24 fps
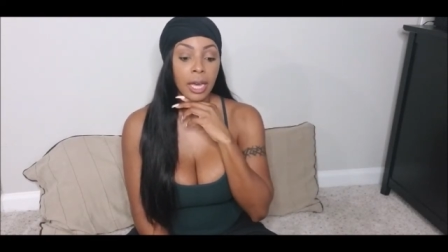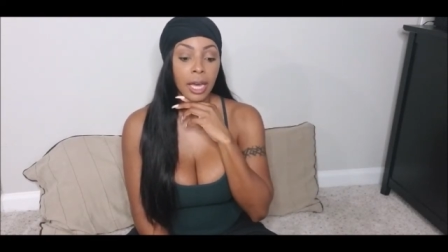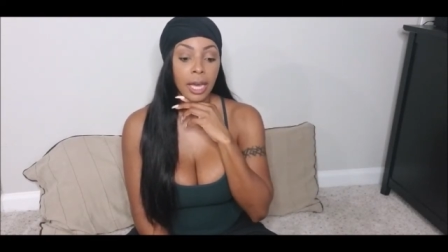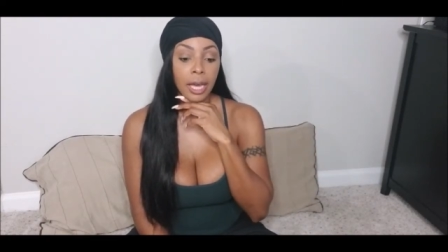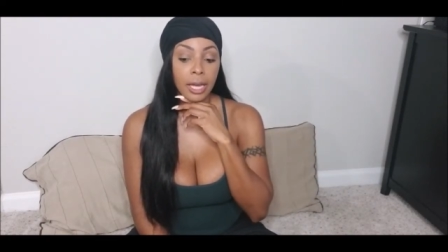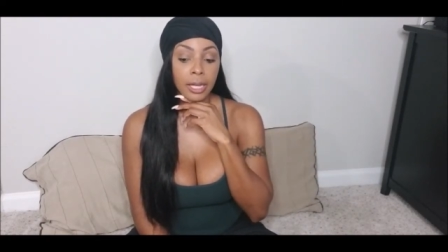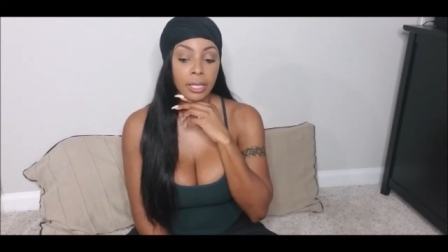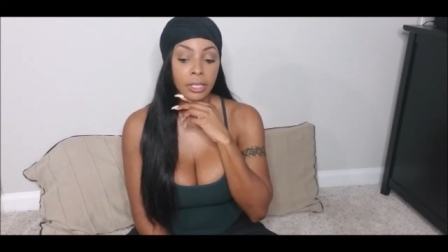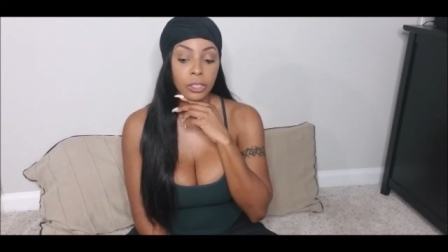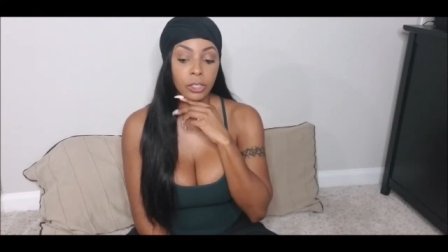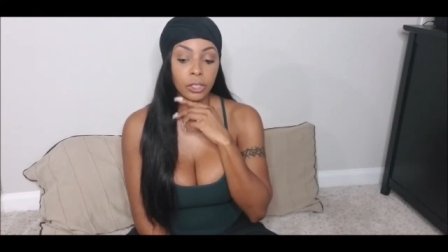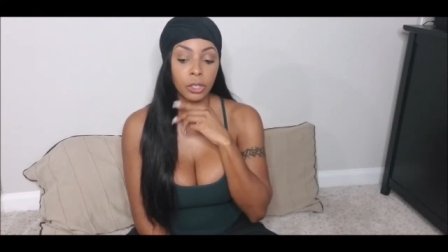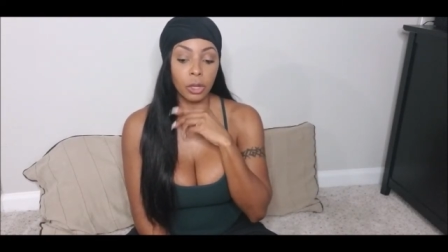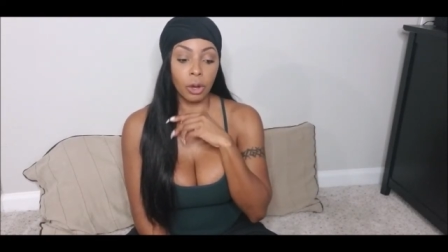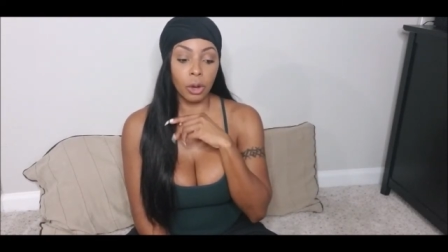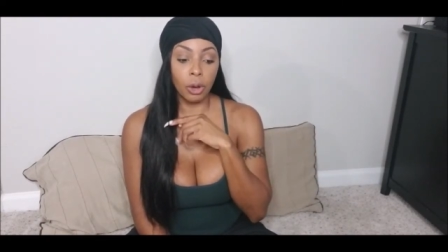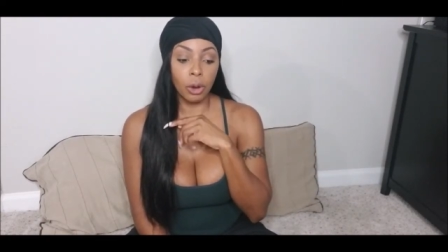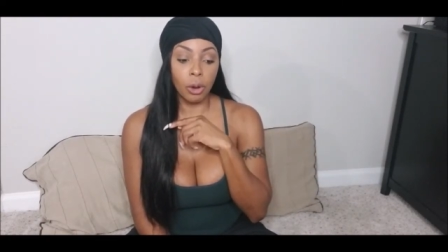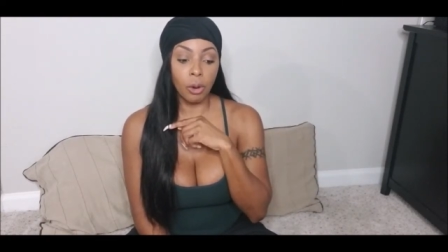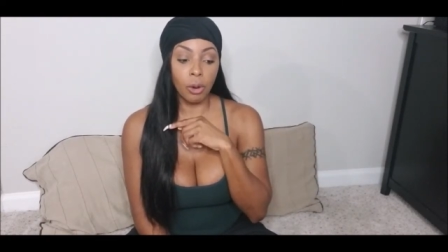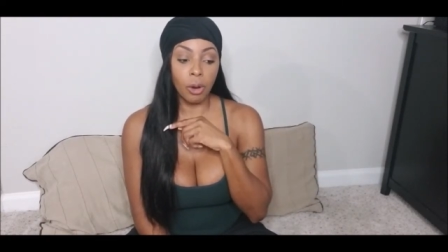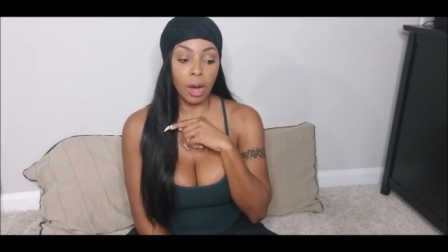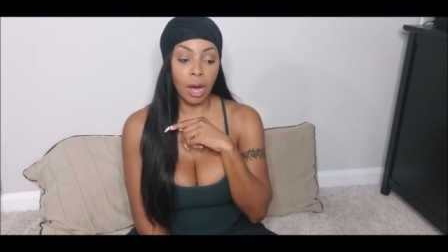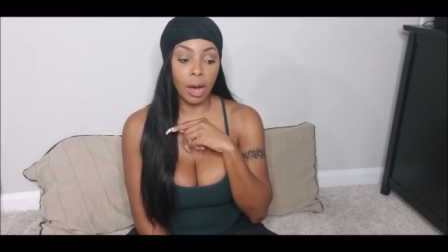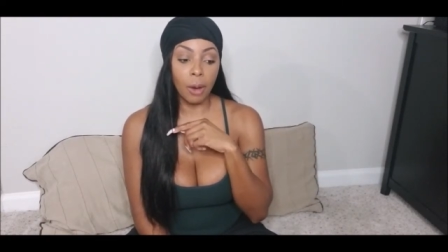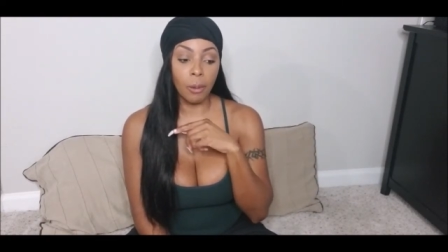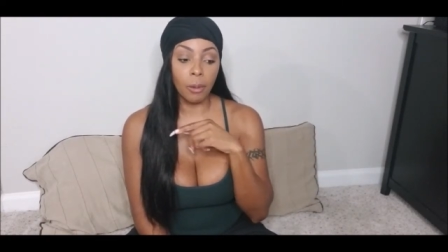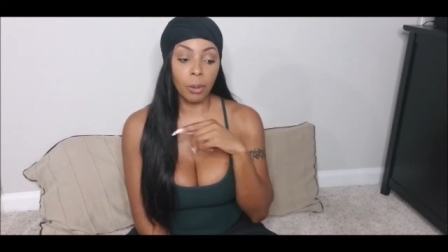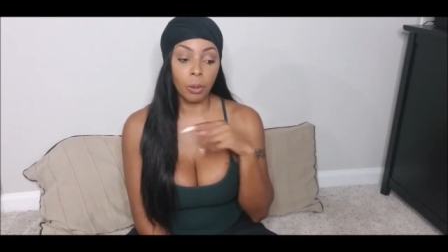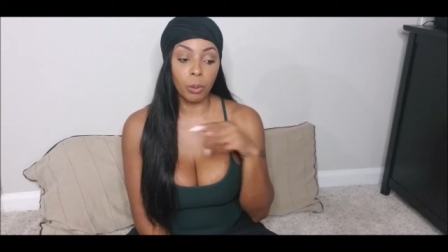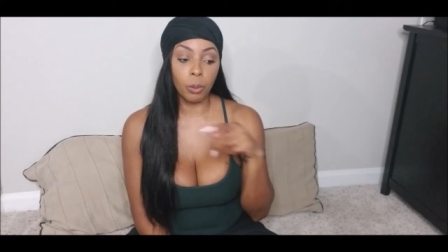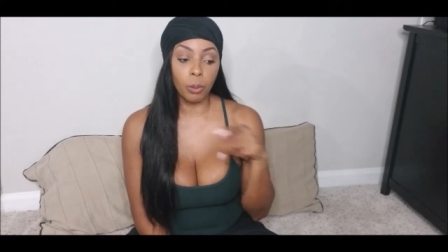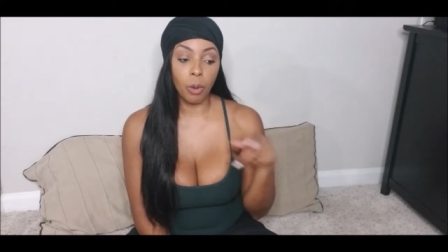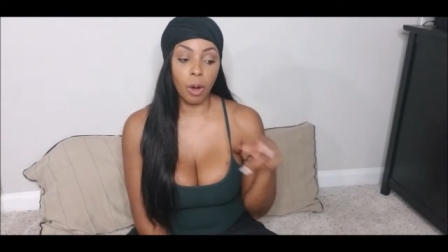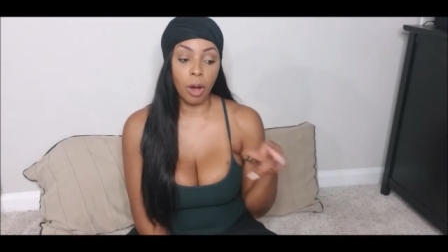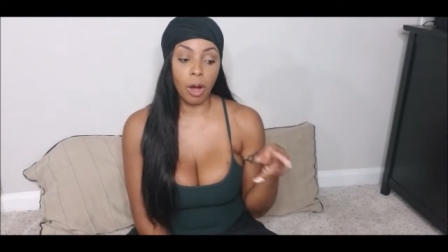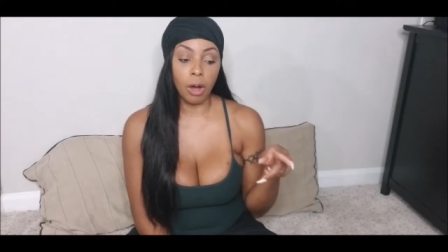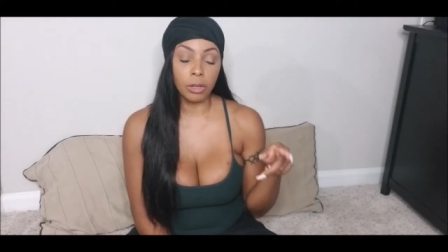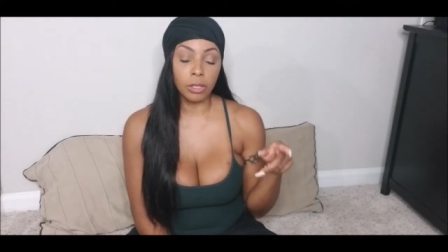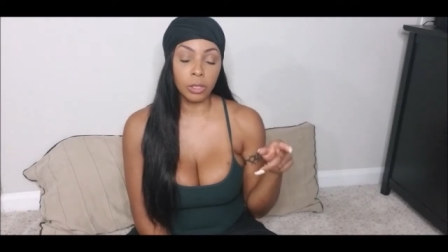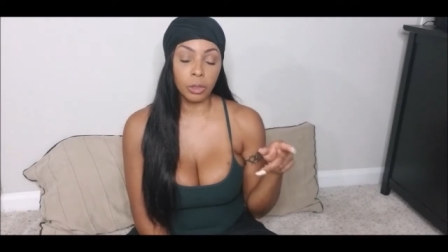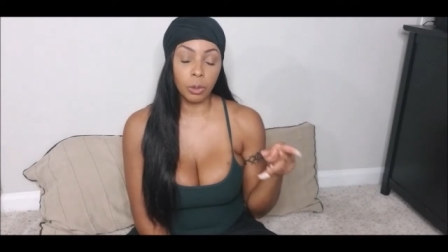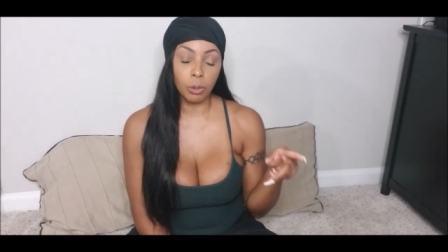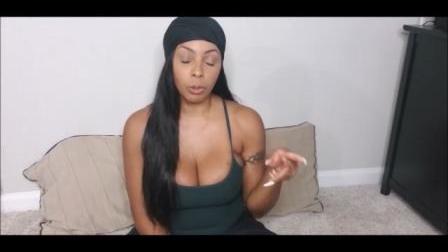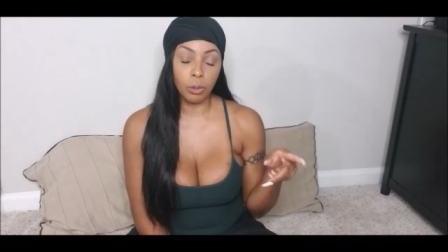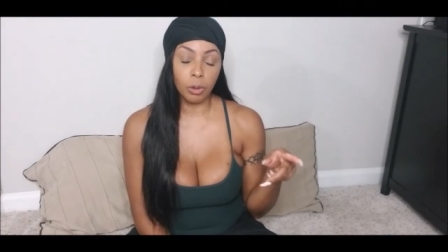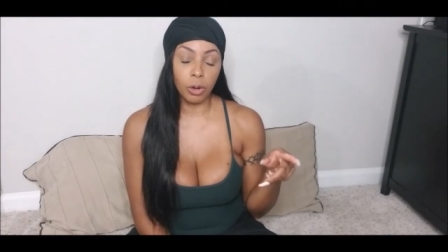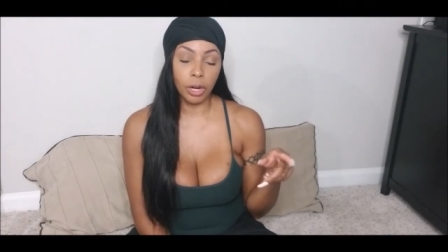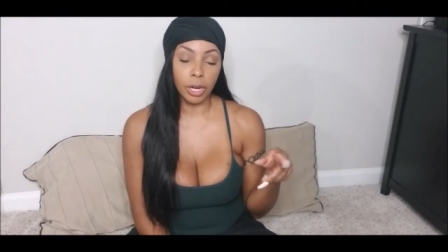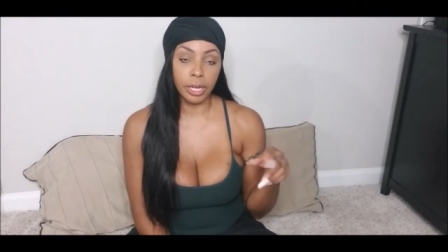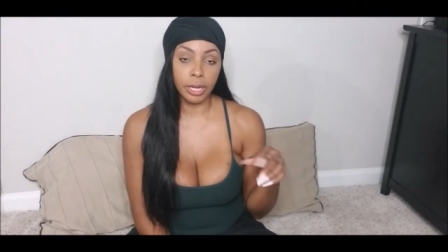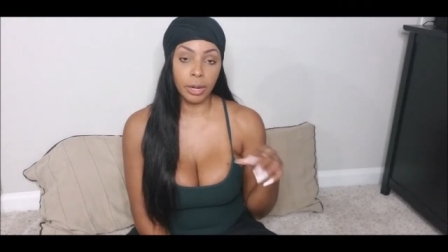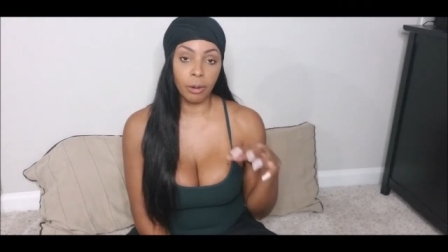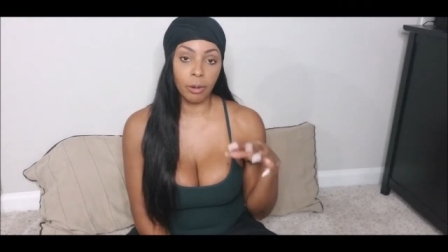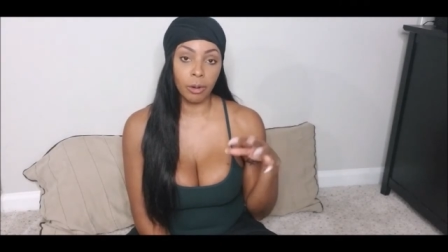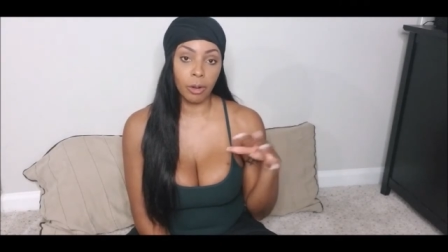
And so I would walk to work and there